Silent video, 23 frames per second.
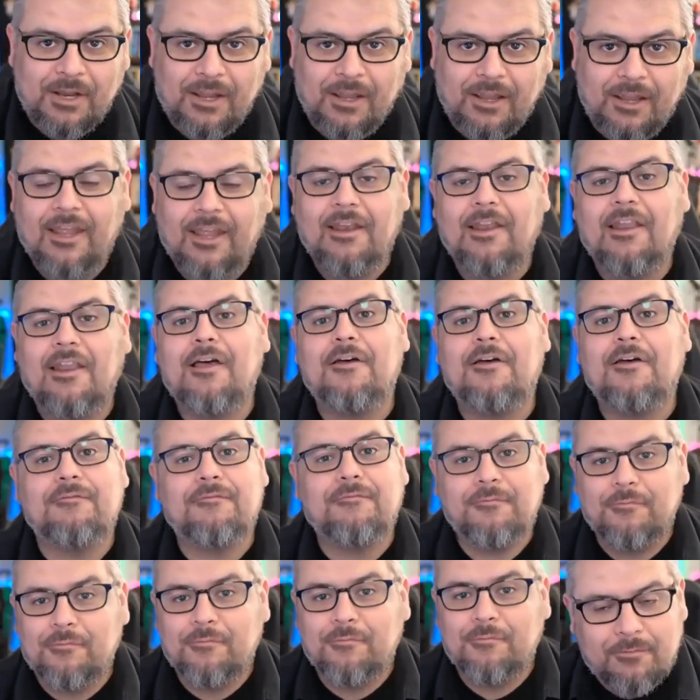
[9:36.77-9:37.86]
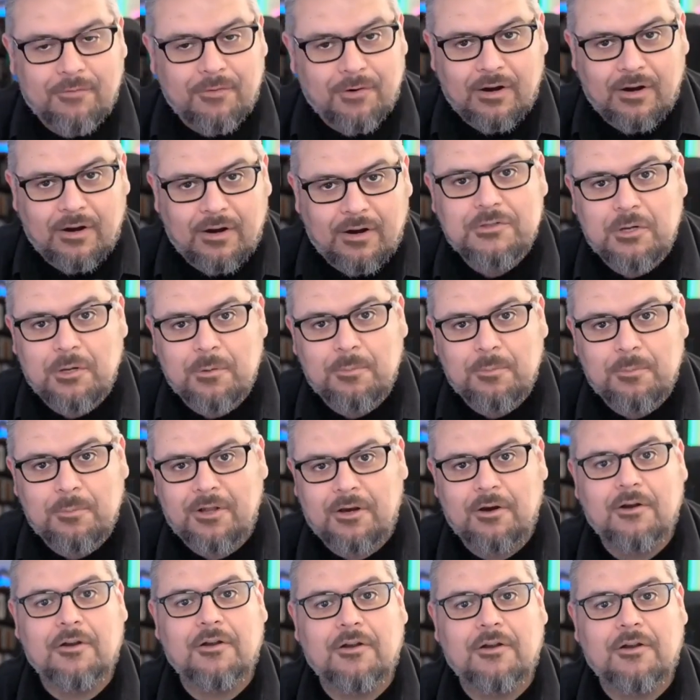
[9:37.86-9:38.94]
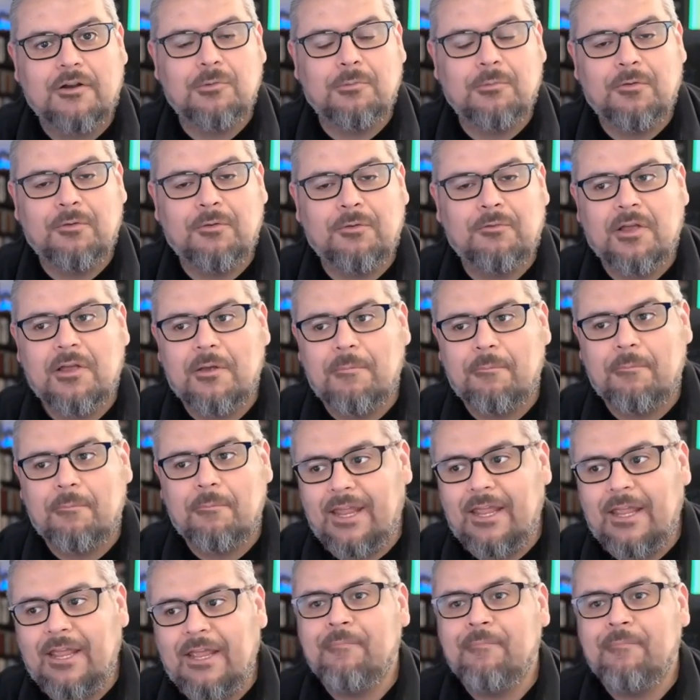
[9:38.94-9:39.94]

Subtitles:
and love whatever else they're consuming from the company.